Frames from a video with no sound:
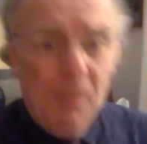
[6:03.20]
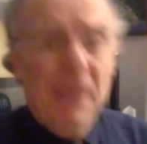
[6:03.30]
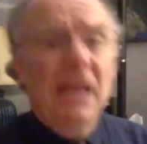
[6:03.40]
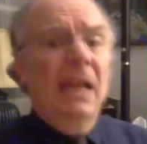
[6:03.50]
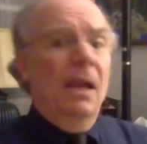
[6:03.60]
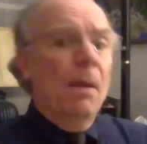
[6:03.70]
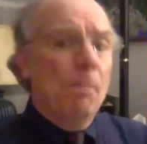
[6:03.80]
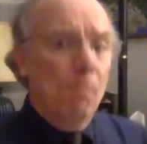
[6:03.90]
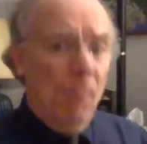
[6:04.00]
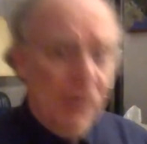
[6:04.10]
beginning.
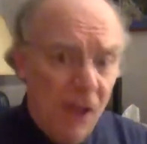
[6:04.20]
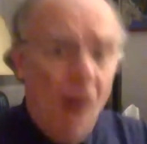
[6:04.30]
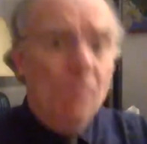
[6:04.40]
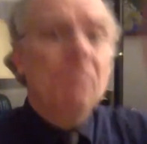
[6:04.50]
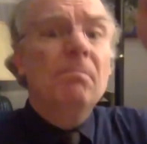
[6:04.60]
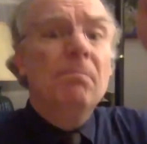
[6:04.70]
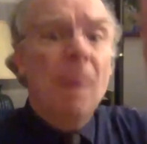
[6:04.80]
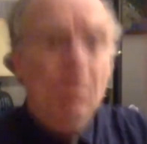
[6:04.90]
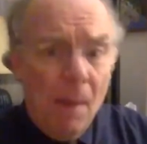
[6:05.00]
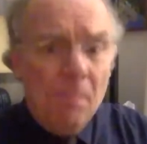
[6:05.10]
Ba-yum,
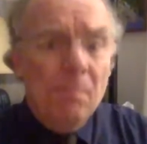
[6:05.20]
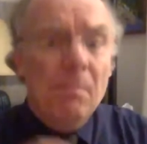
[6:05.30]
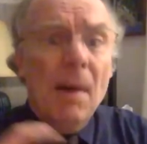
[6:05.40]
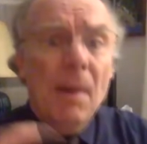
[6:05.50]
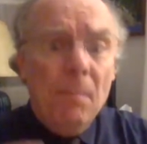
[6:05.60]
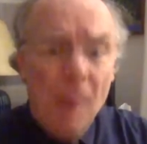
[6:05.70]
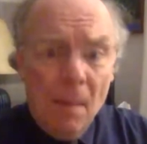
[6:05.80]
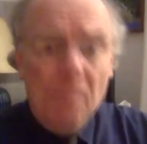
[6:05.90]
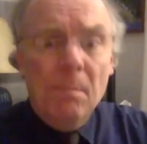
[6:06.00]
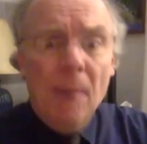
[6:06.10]
ba-bum,
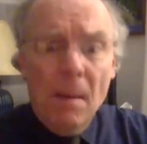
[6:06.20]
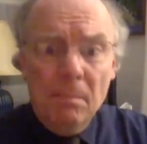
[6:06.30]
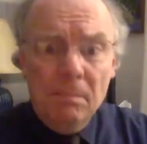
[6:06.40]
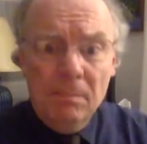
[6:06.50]
ba-ba-bum, bum.